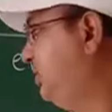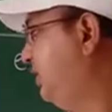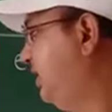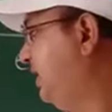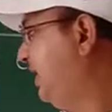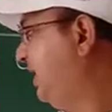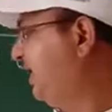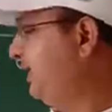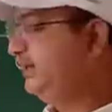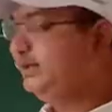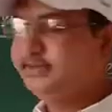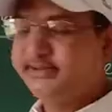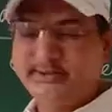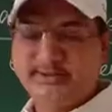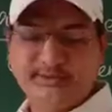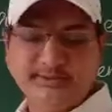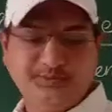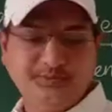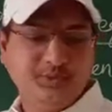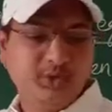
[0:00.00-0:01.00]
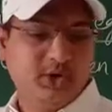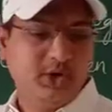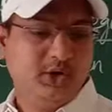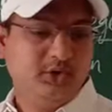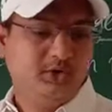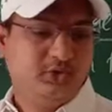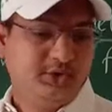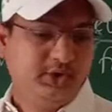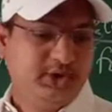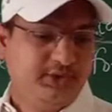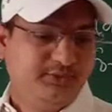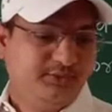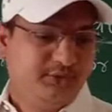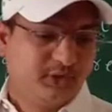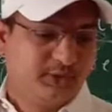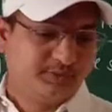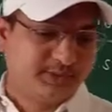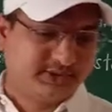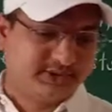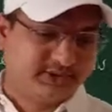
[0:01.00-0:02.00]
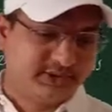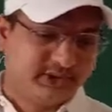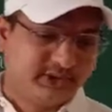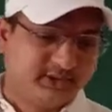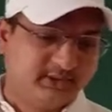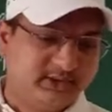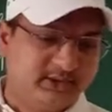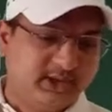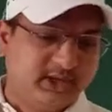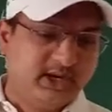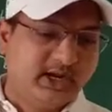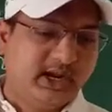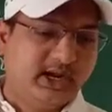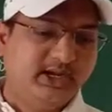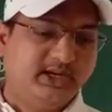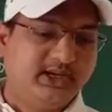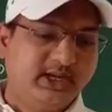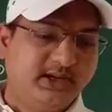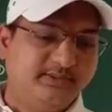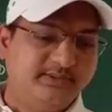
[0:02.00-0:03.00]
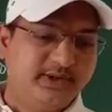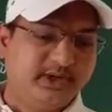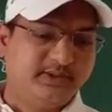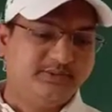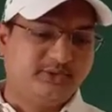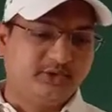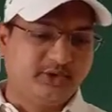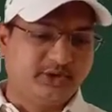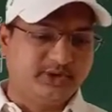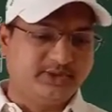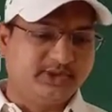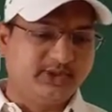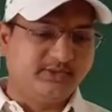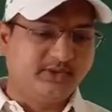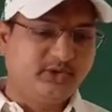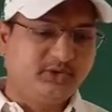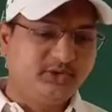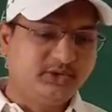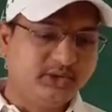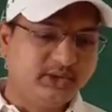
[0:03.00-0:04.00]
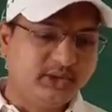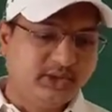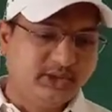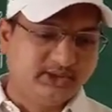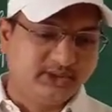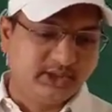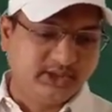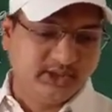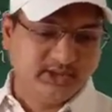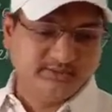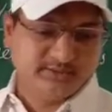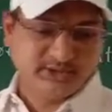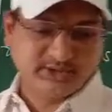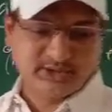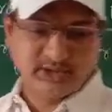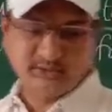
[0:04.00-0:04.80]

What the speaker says: has 24%, and temperate forest about 13%.